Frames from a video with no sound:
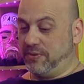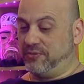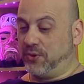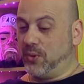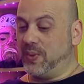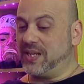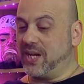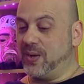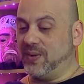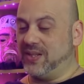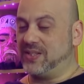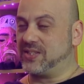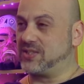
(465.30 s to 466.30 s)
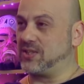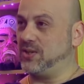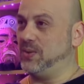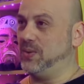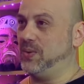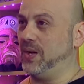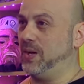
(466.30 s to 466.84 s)
before we go
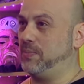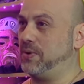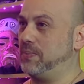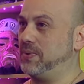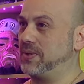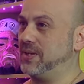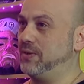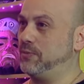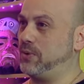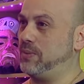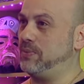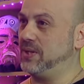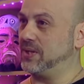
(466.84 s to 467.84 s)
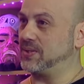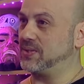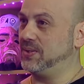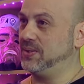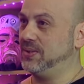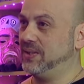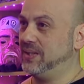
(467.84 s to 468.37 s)
into our proper kind of pre production,
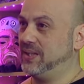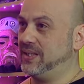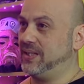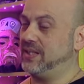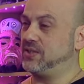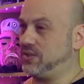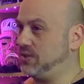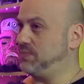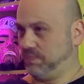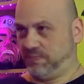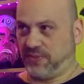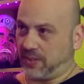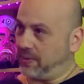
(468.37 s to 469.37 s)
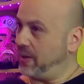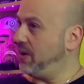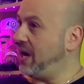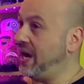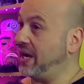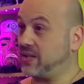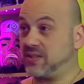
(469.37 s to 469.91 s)
let's just figure out
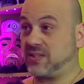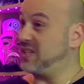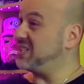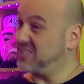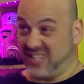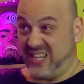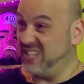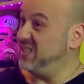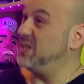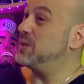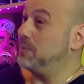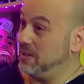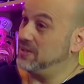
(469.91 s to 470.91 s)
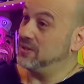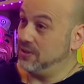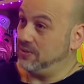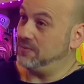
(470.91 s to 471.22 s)
acts. That's the easiest bit to do